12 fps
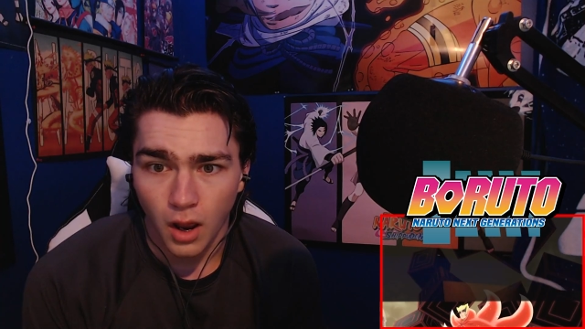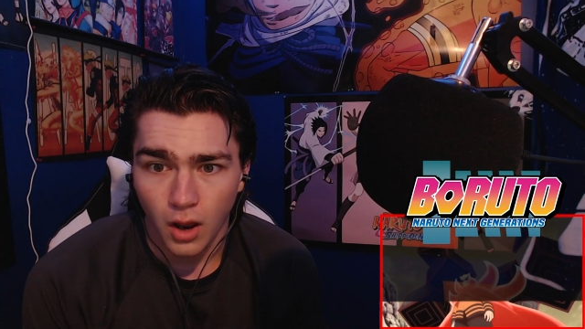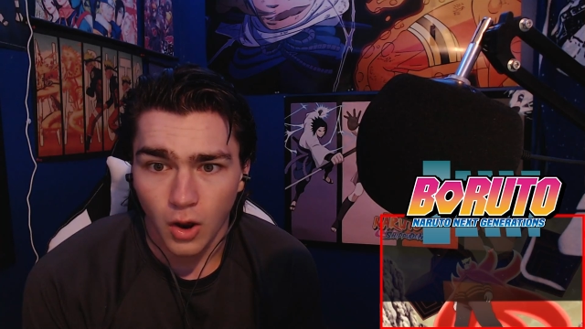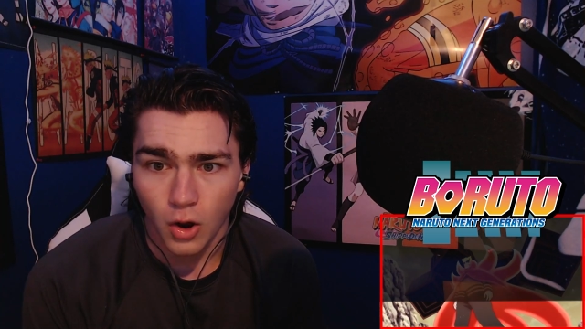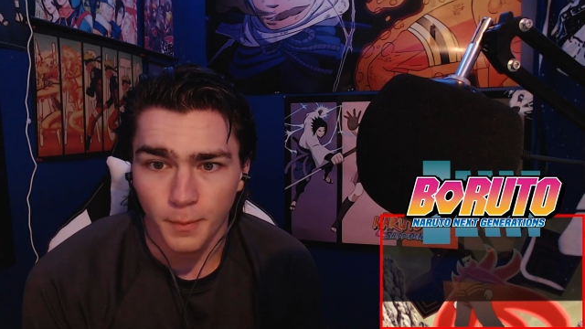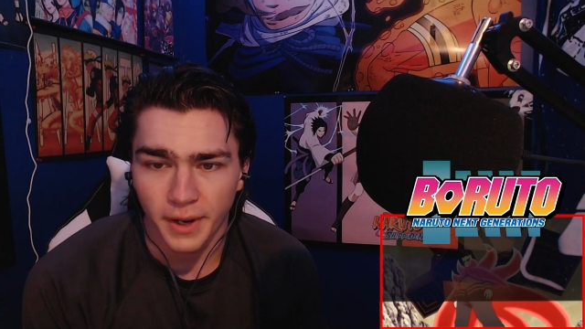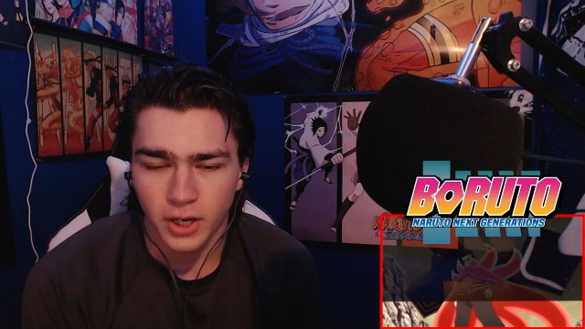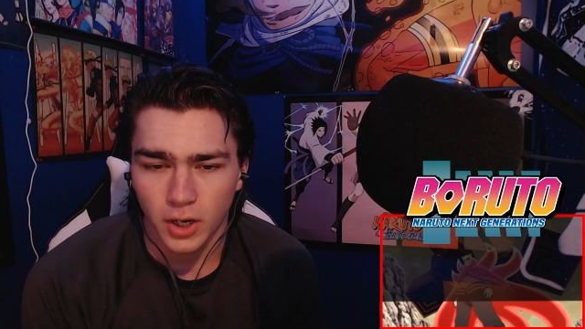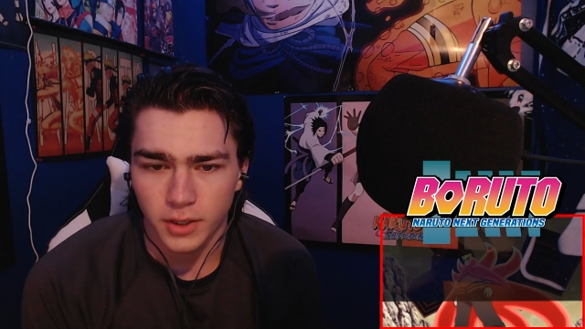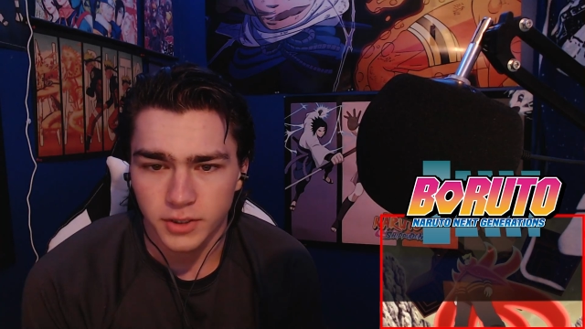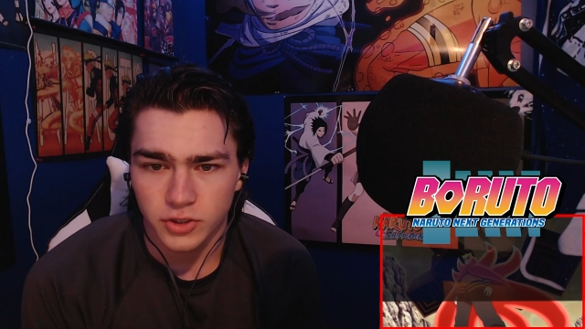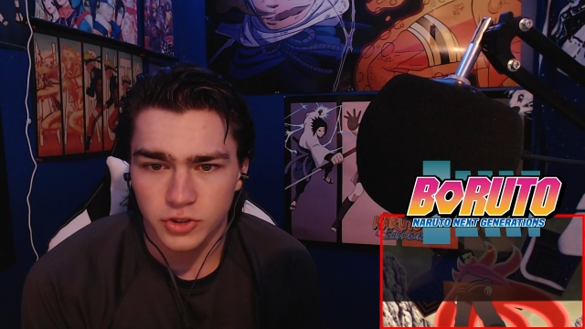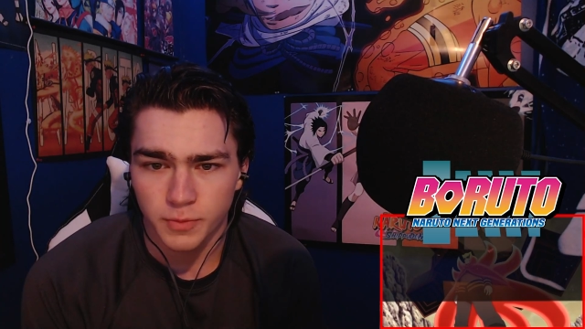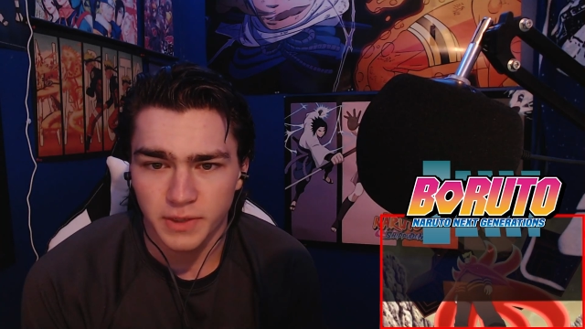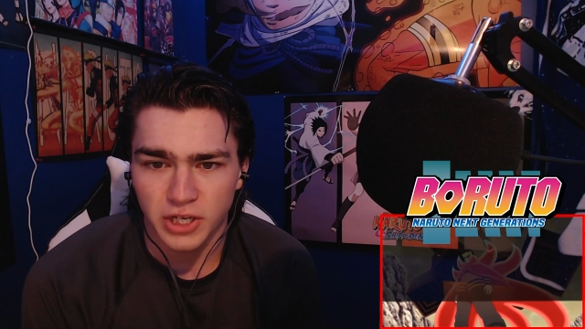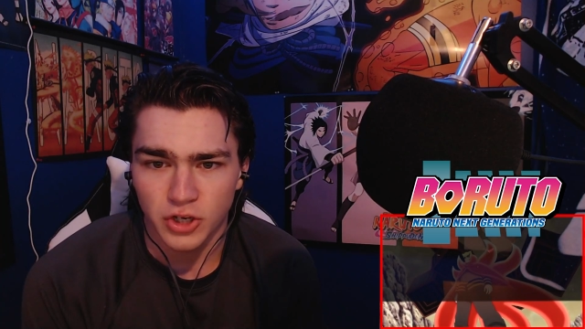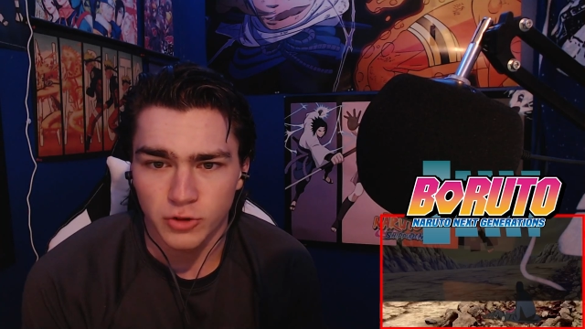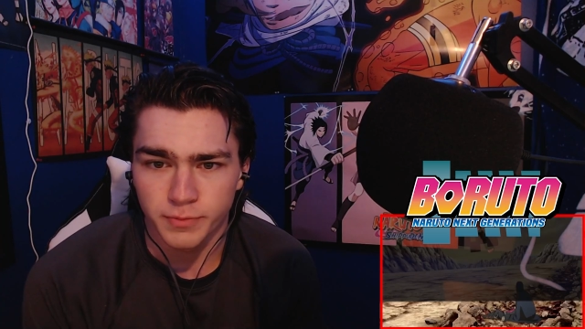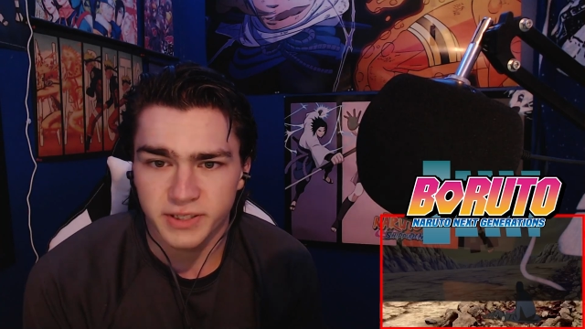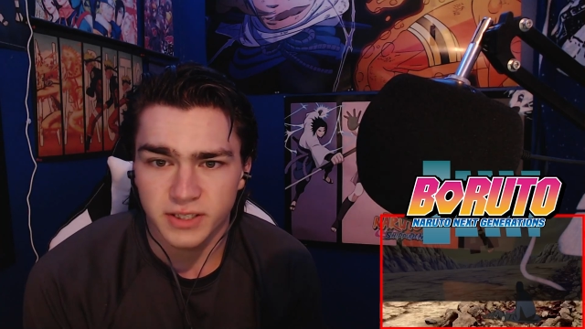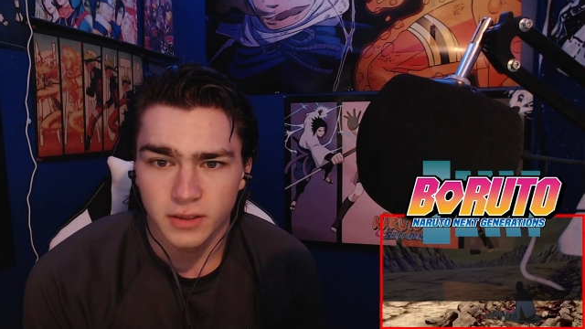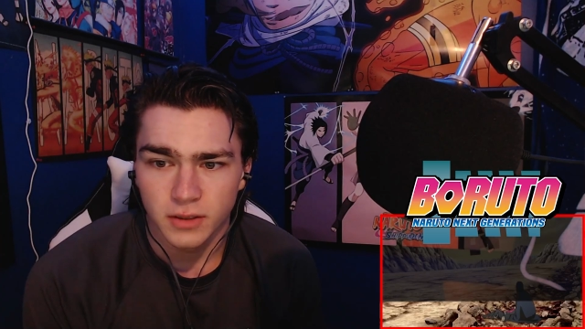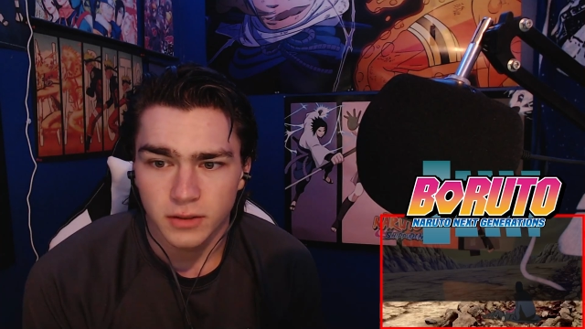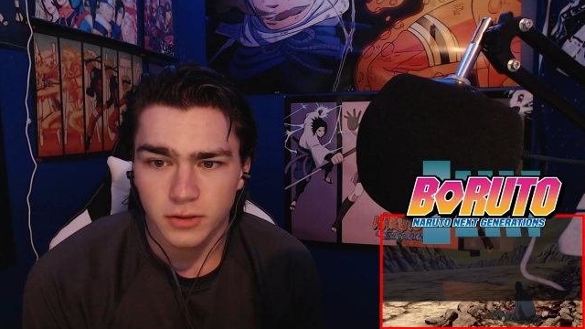Oh my god, so many cubes.
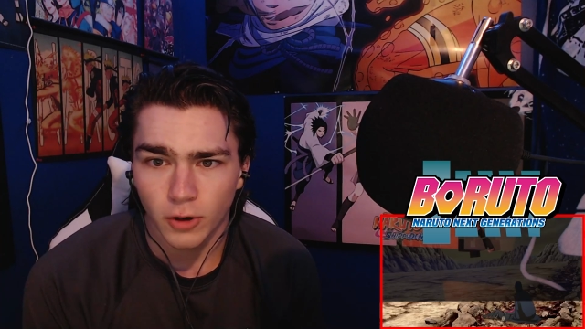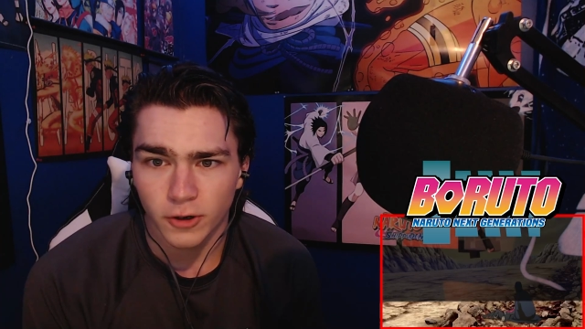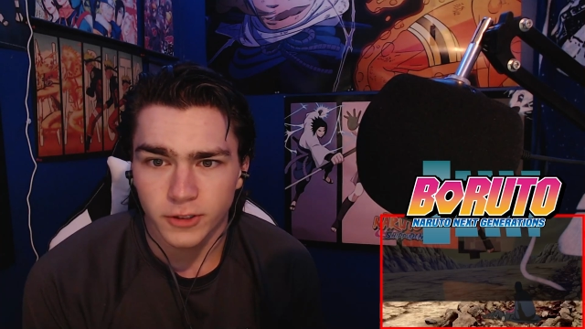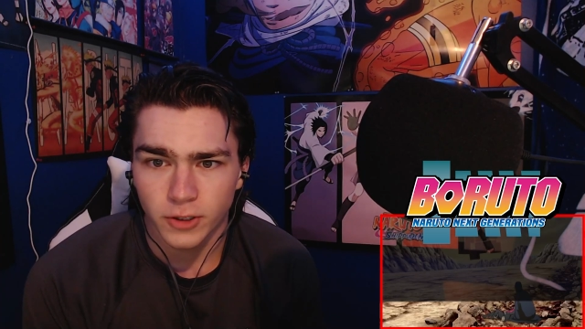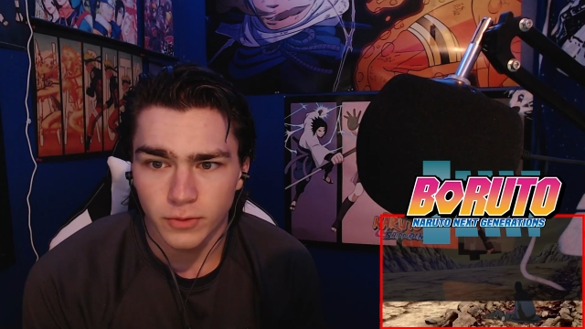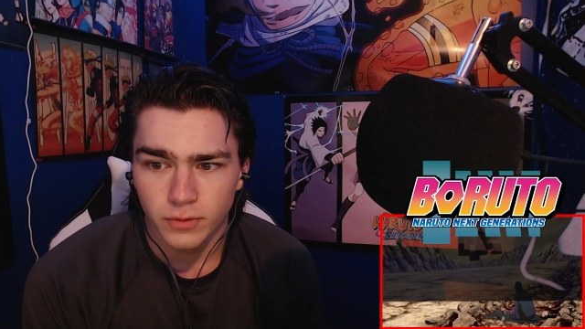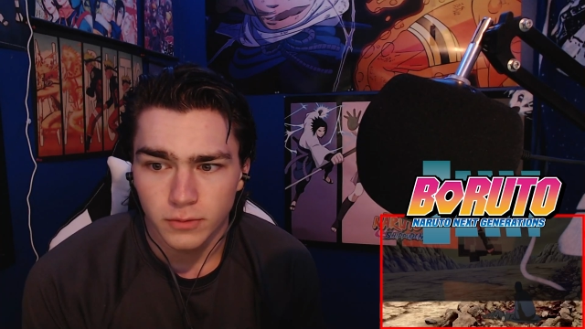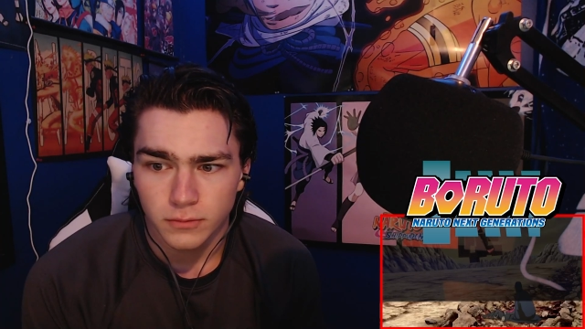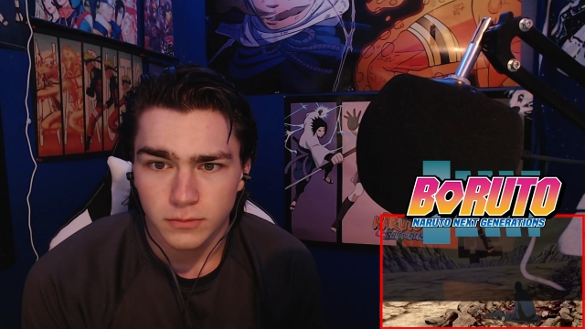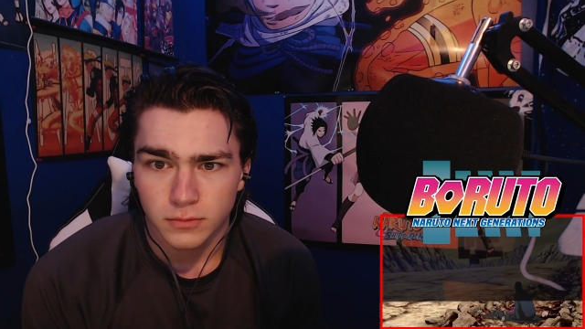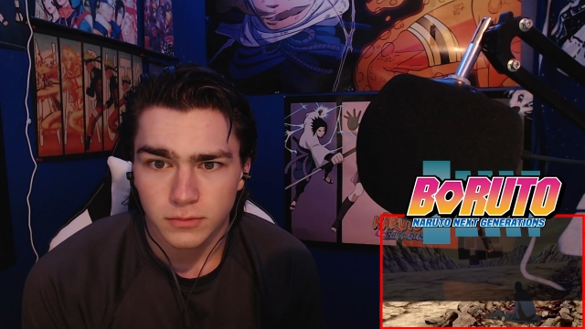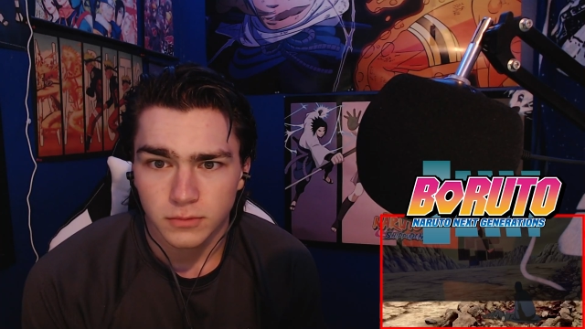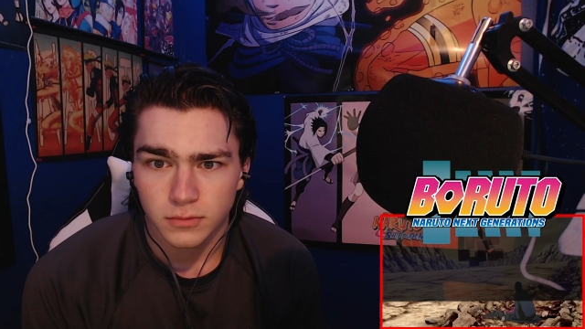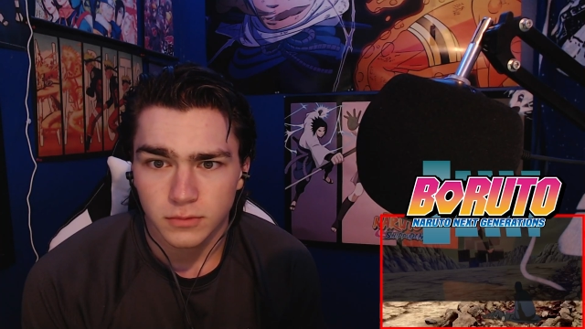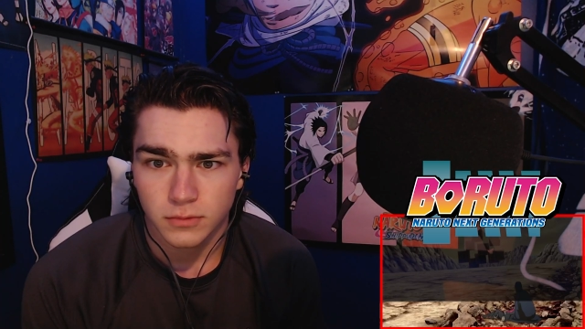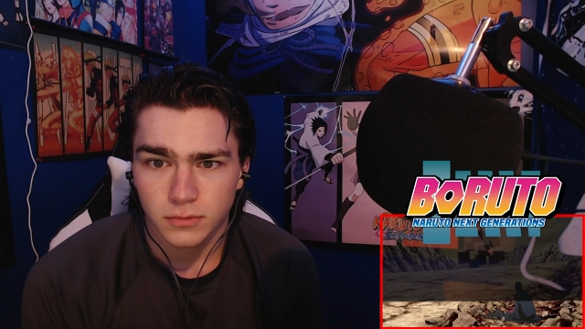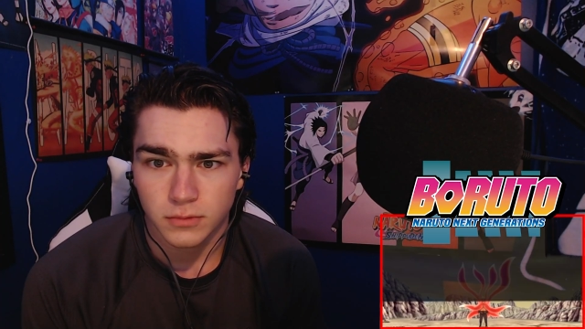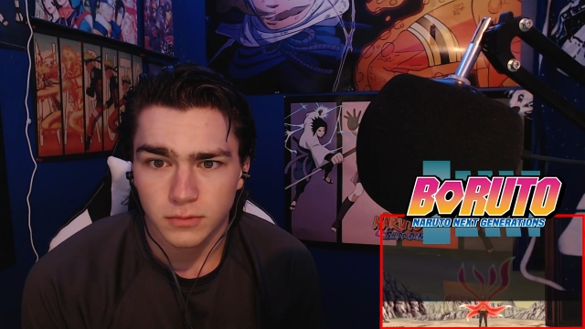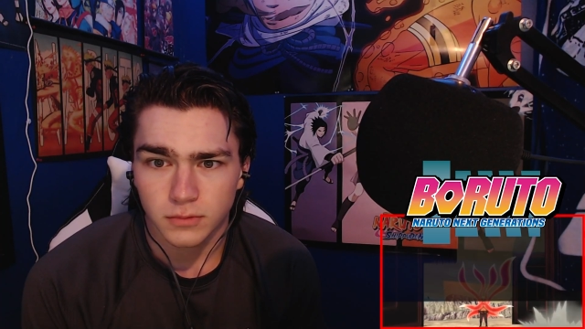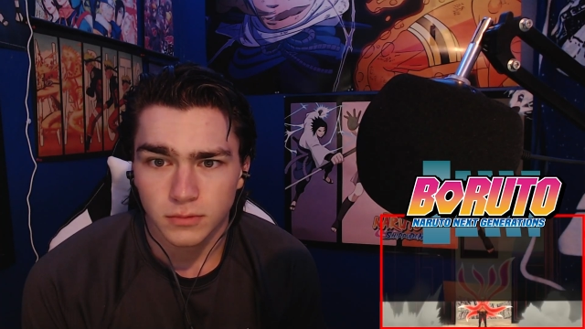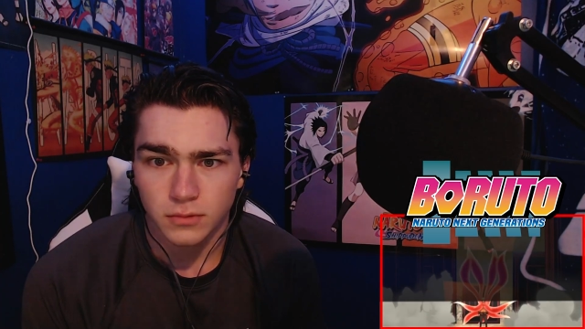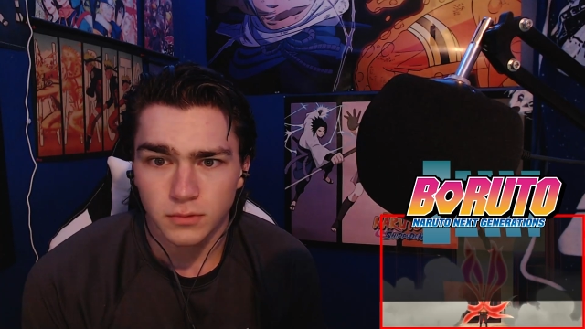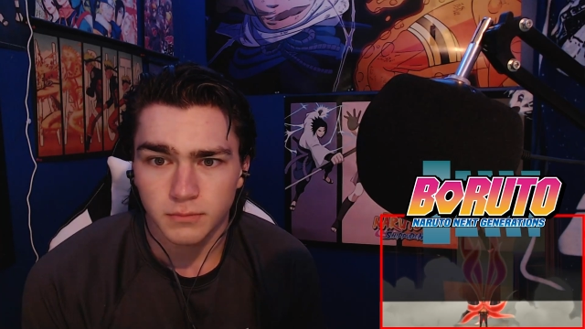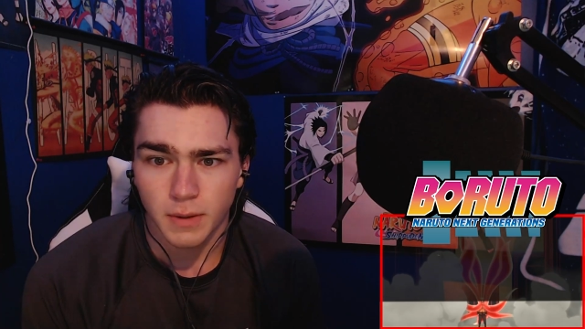Naruto?
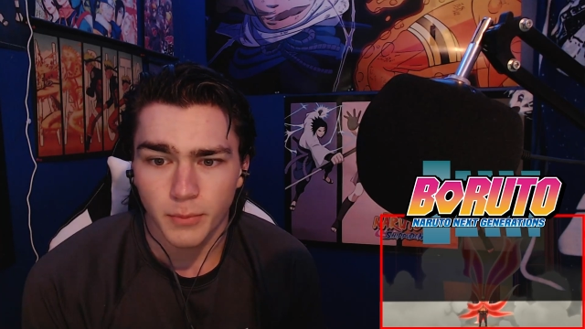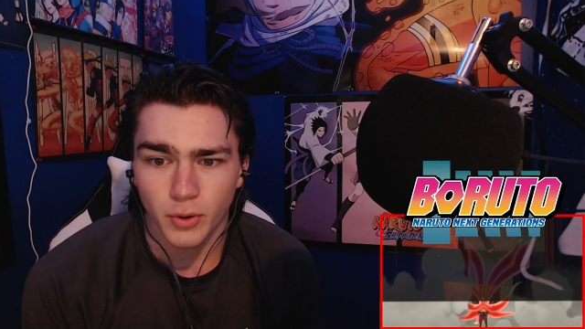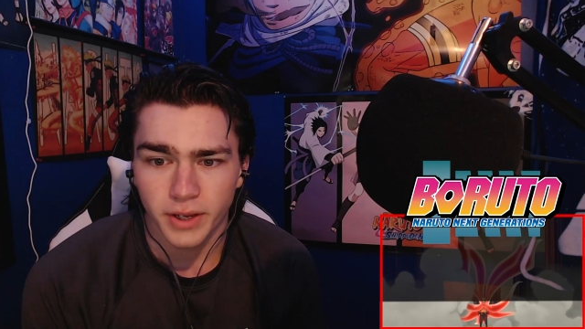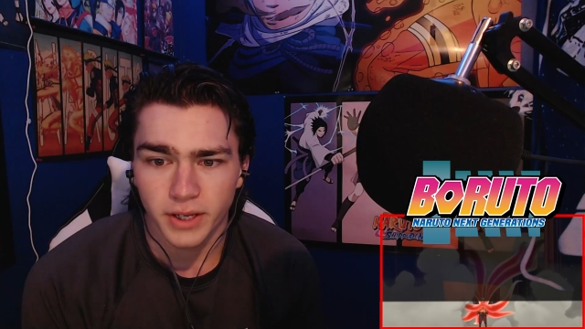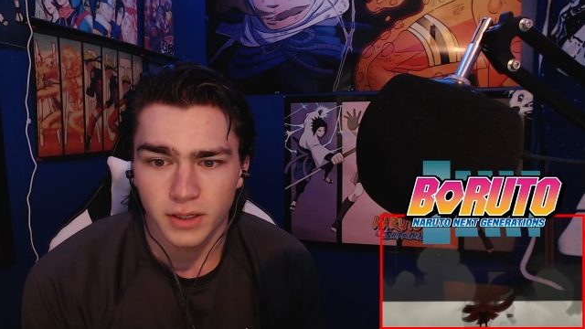My boy?